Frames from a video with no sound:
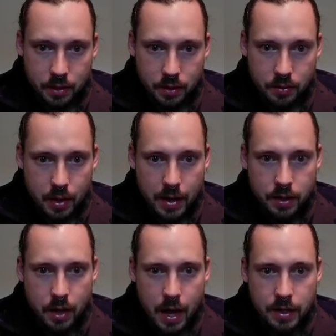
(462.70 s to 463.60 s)

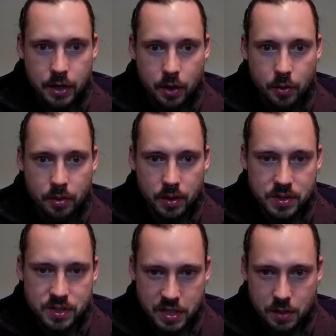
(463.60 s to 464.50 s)
I know the
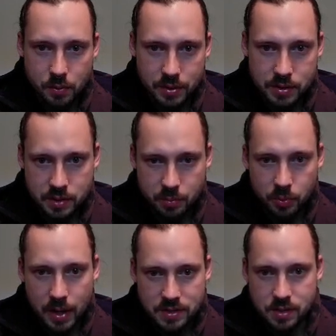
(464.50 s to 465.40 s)
sequence to
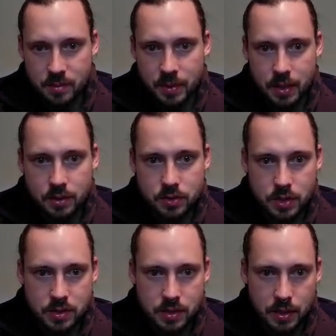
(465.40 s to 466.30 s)
press them in
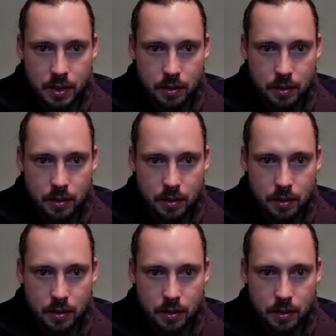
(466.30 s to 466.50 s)
just to get